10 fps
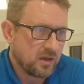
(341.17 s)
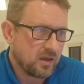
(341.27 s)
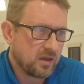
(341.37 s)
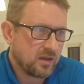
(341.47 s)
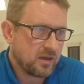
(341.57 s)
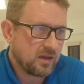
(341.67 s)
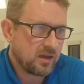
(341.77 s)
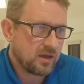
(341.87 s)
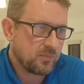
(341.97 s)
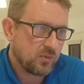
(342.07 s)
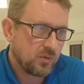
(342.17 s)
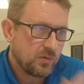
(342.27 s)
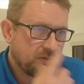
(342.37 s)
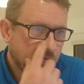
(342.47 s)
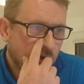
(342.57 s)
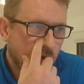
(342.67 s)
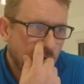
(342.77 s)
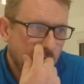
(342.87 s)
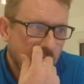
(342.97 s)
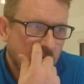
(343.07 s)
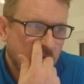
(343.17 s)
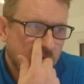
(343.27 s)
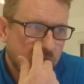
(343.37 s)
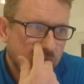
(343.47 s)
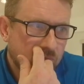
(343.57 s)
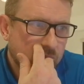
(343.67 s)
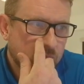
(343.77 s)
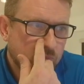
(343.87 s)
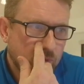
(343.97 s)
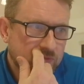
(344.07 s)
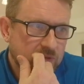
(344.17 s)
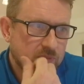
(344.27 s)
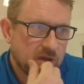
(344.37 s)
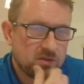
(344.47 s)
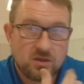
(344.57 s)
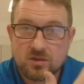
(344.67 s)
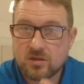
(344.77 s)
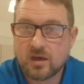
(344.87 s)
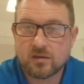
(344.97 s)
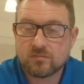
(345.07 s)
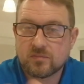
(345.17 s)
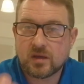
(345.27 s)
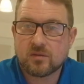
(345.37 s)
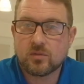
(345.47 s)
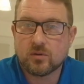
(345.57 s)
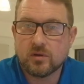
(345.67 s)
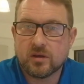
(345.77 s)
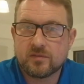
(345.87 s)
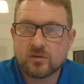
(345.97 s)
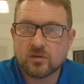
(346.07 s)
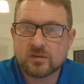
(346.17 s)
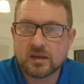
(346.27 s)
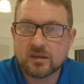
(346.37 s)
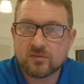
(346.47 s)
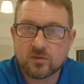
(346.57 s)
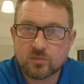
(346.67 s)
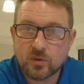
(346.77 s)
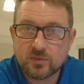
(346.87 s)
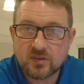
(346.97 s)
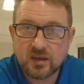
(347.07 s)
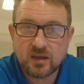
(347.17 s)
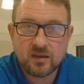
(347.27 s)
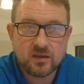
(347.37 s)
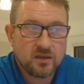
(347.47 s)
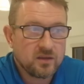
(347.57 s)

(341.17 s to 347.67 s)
that. Proof of property purchase, yeah. Well, look, if you've got deeds for a property,